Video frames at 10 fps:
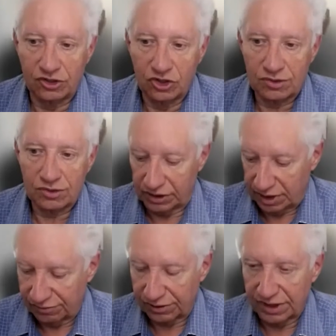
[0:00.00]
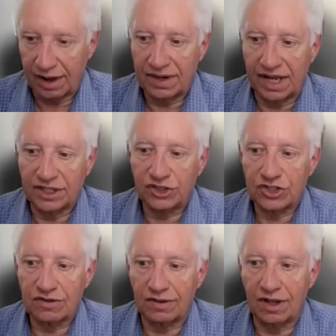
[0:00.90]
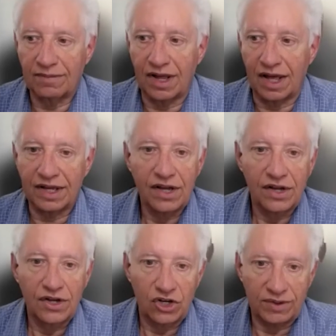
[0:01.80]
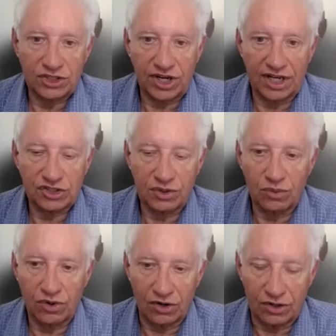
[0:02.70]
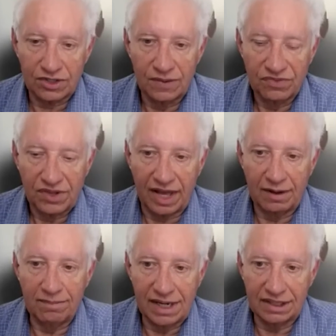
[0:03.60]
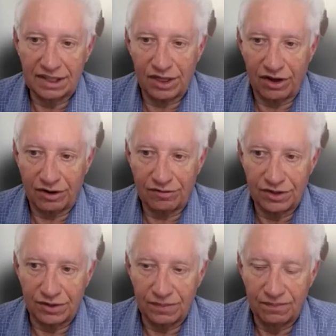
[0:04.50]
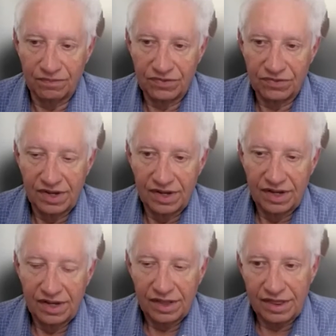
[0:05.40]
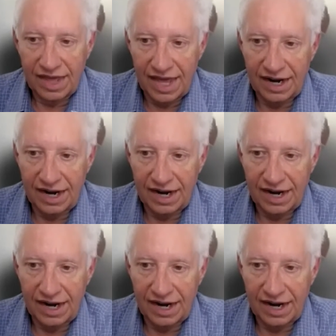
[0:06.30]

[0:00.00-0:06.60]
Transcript: Duke was looking for nominations of alumni who would change the world, I immediately thought of you. Then,